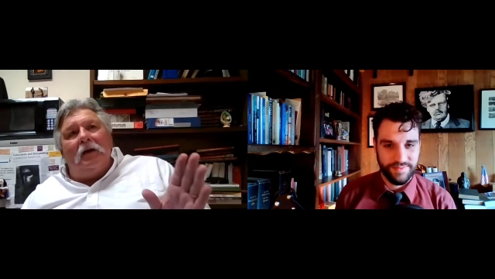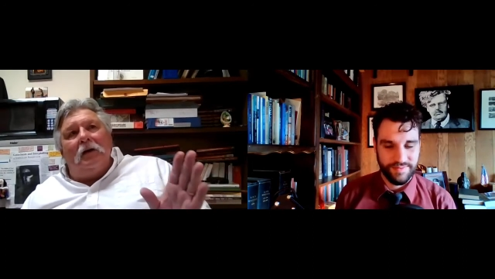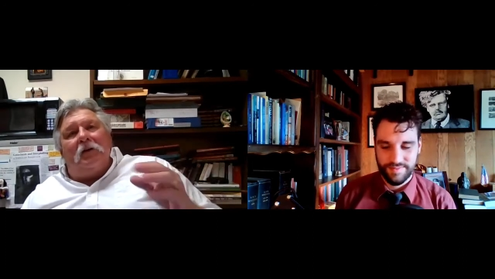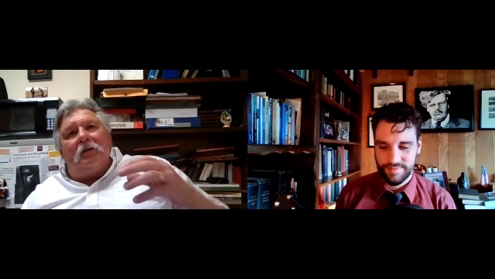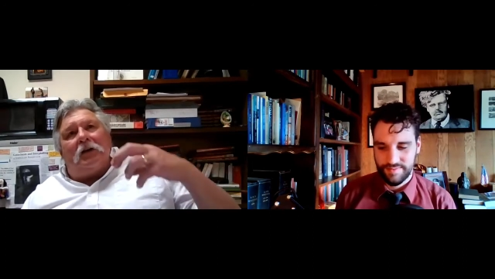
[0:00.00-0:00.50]

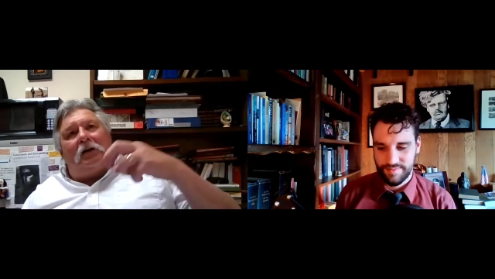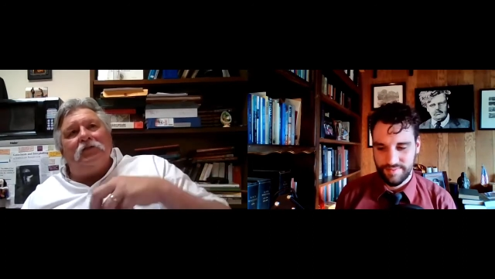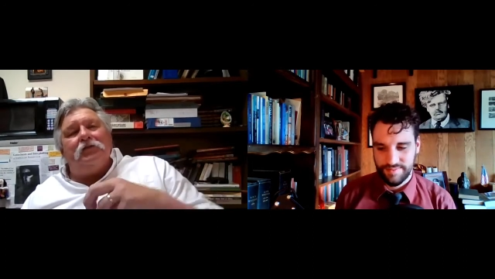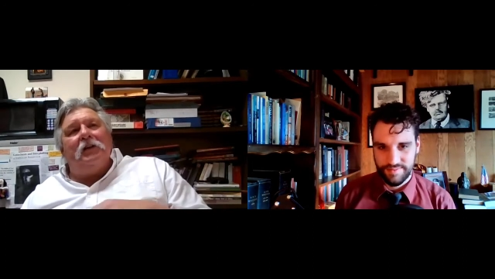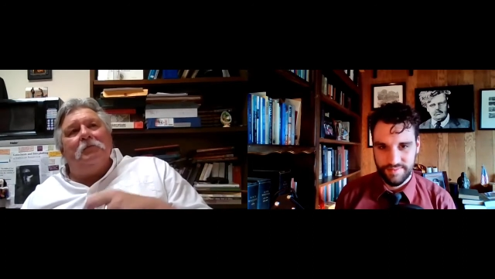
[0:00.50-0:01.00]
Speaker 1: But
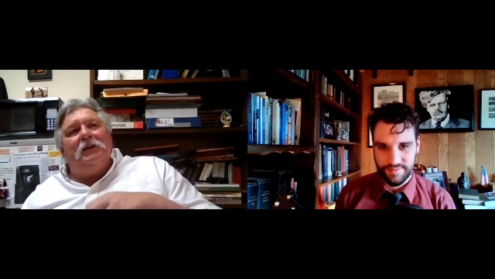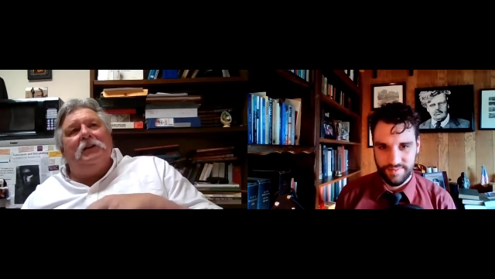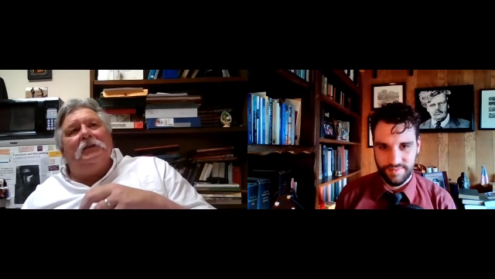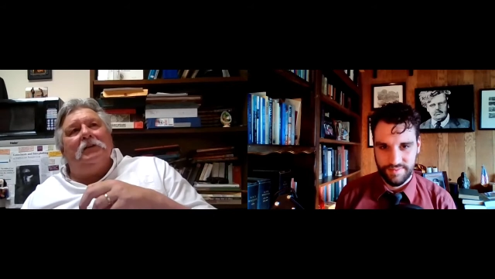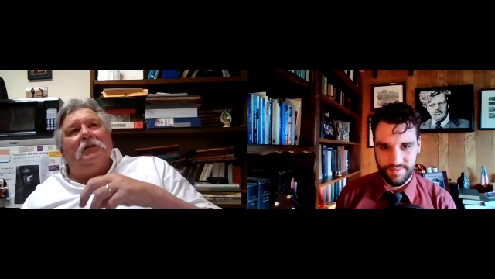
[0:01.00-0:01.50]
concentrate on
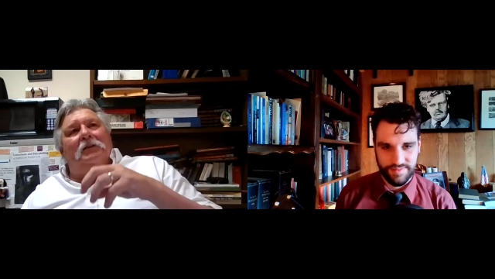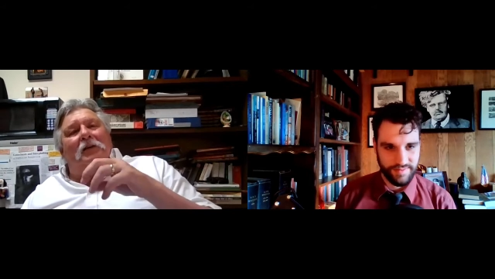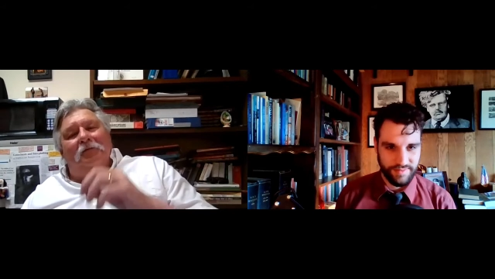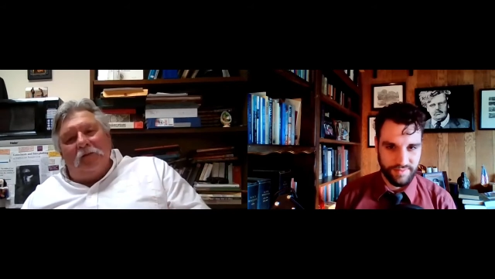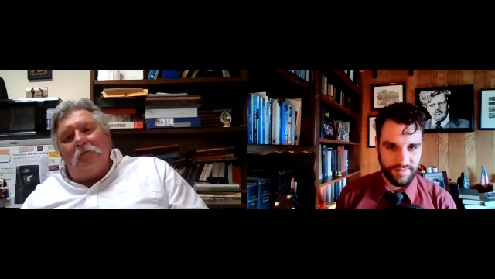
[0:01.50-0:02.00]
being a
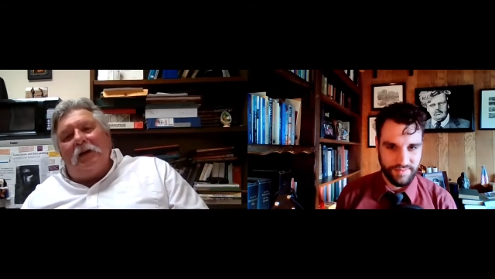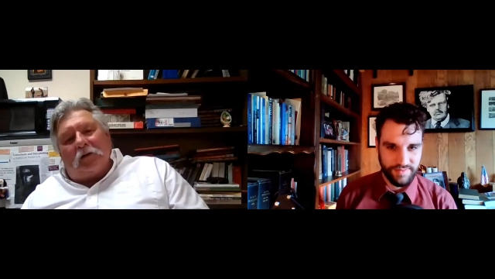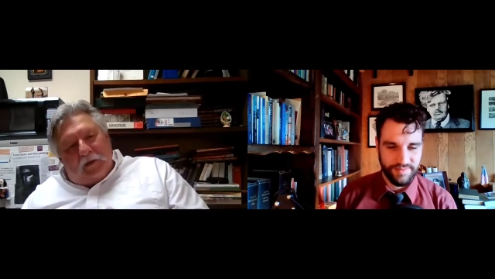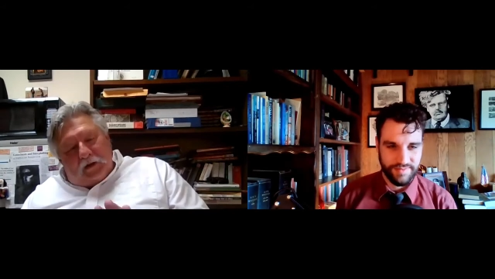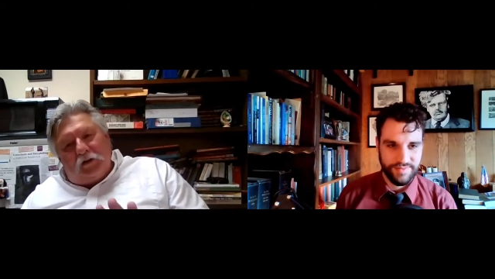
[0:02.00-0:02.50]

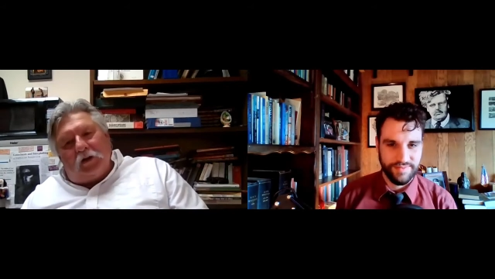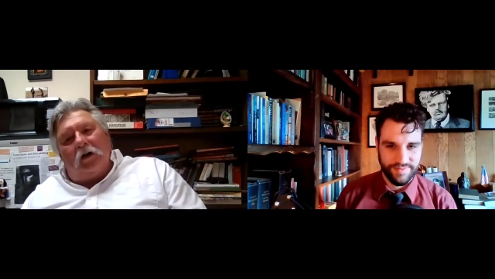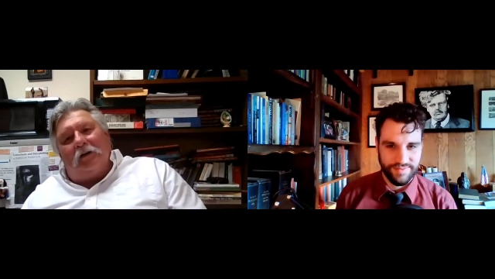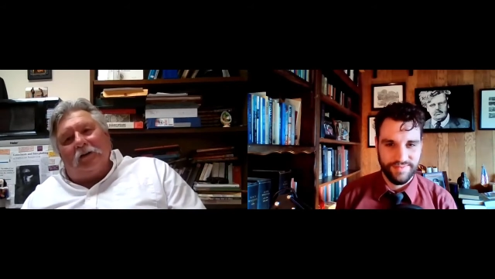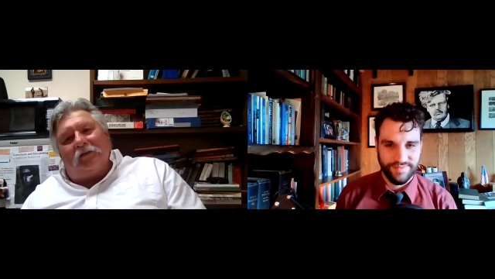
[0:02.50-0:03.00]
filmmaker. Be a good
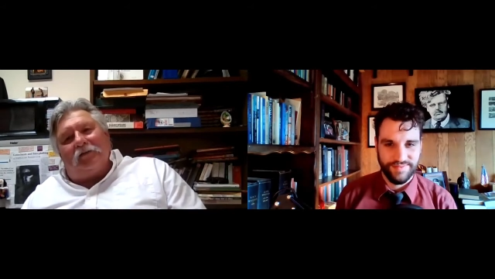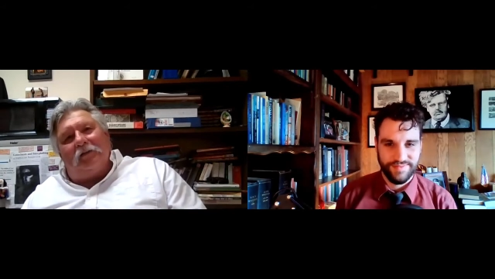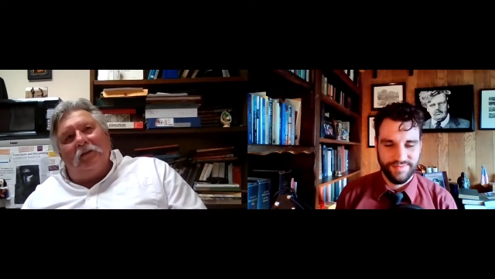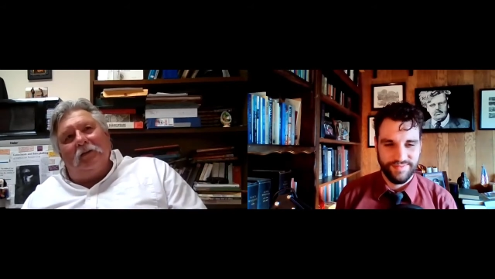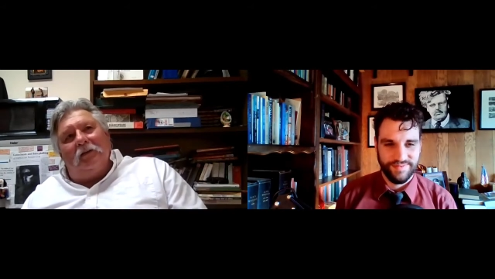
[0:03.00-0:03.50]
artist
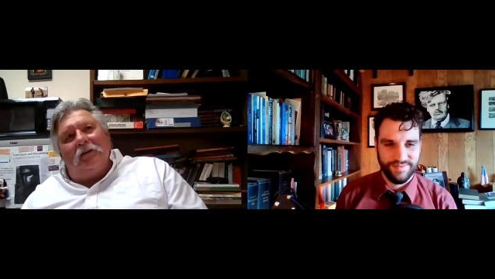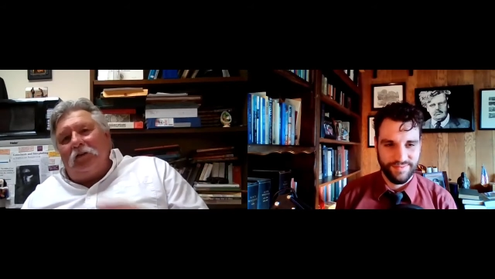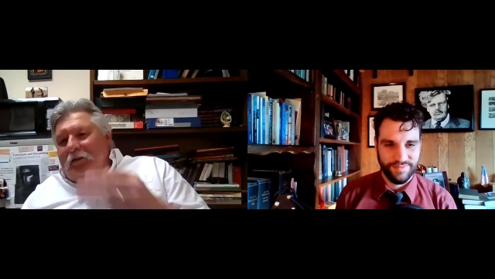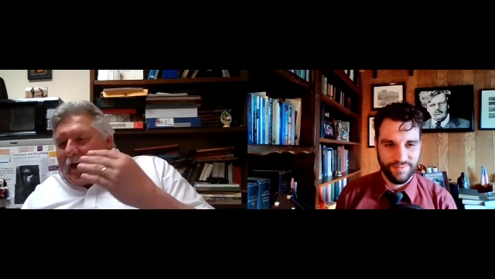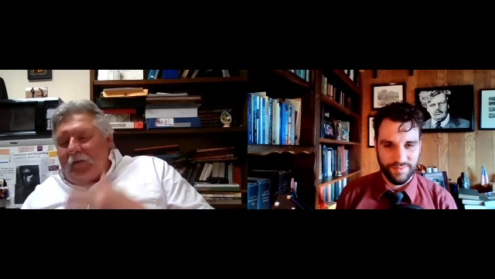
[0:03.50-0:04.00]

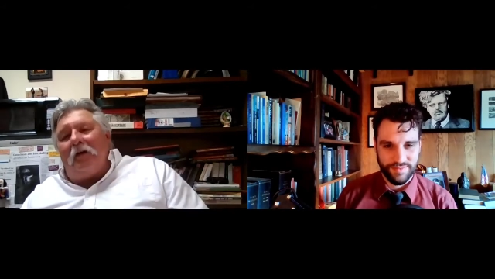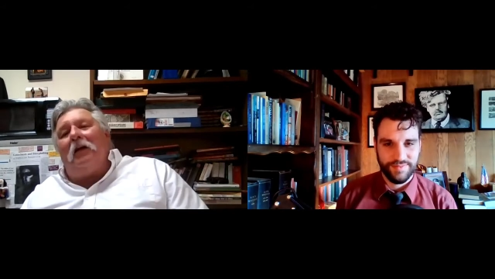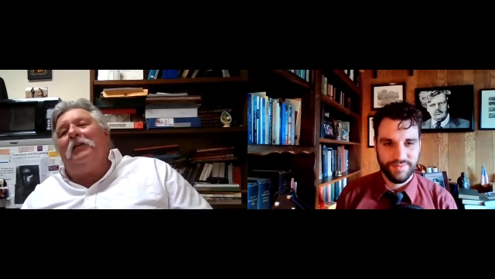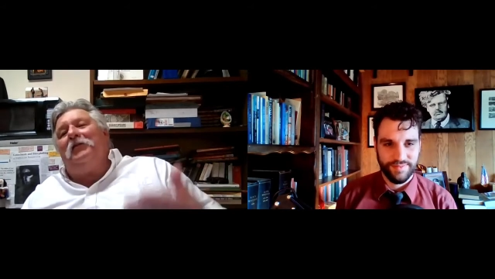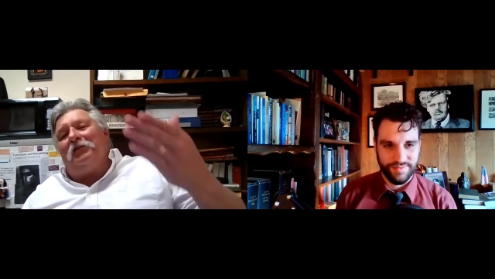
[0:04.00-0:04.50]
your
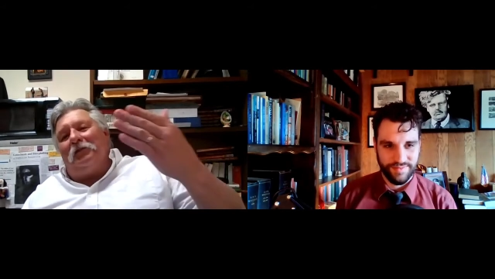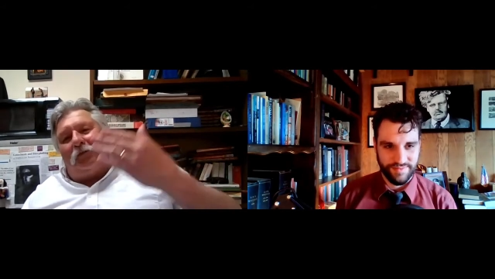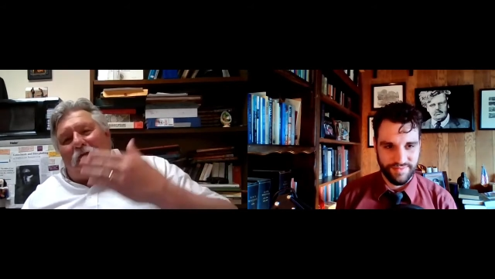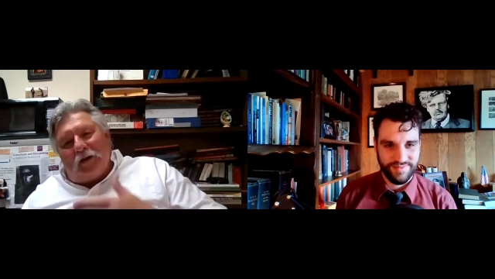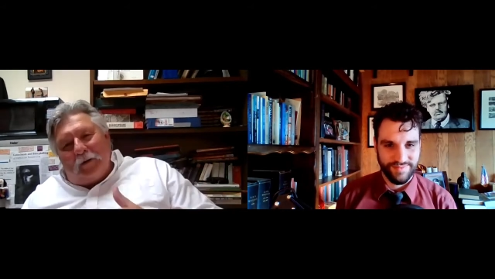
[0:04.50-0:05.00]
Catholicism
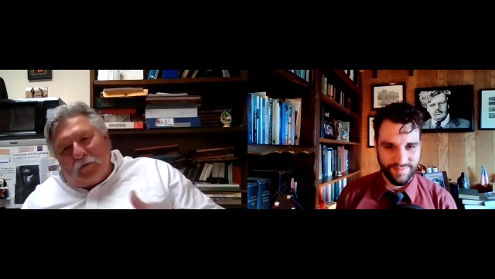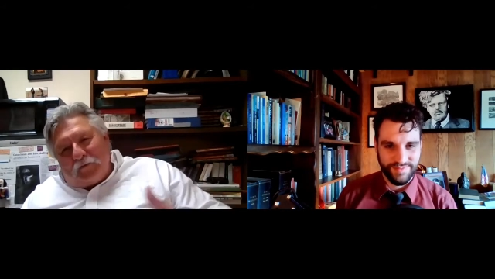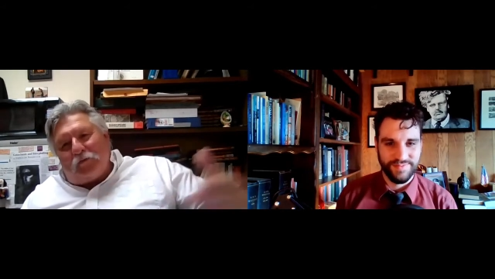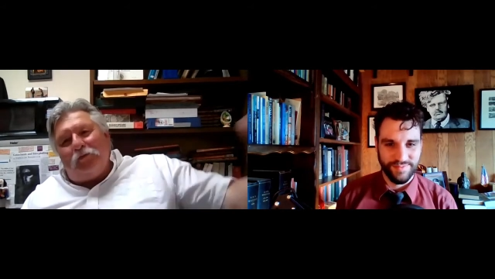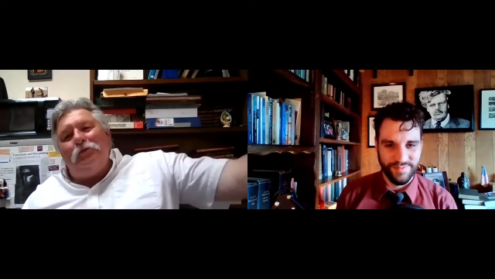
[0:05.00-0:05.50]
will come
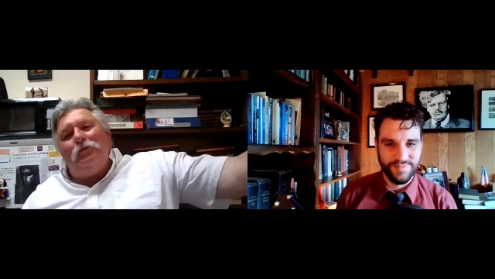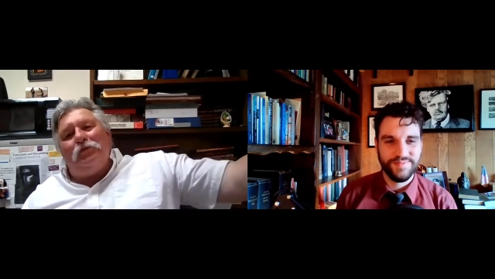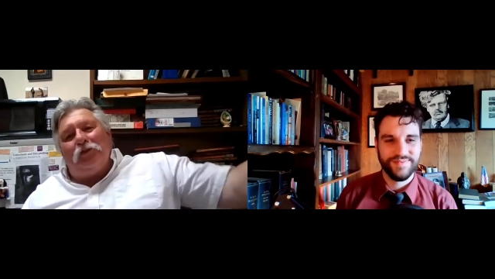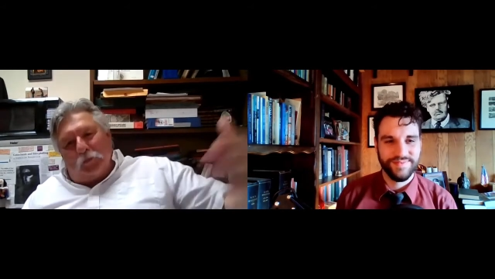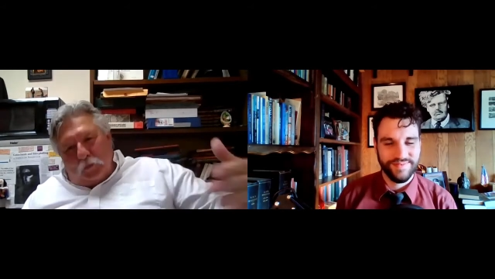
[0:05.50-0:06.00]
mm-hmm. through mm-hmm.
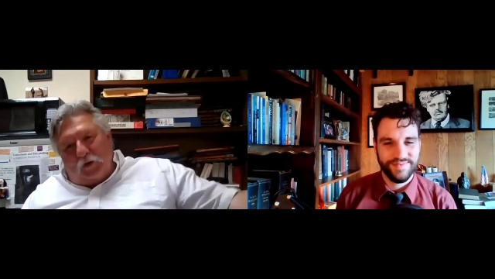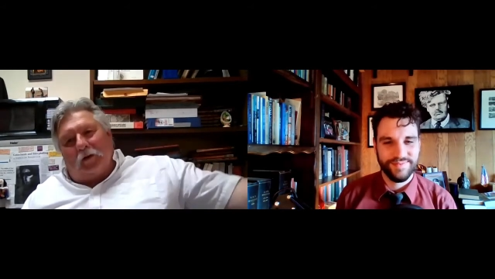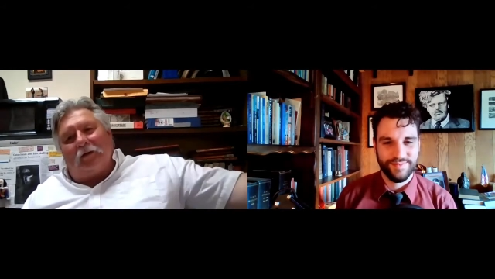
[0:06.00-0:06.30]
your work.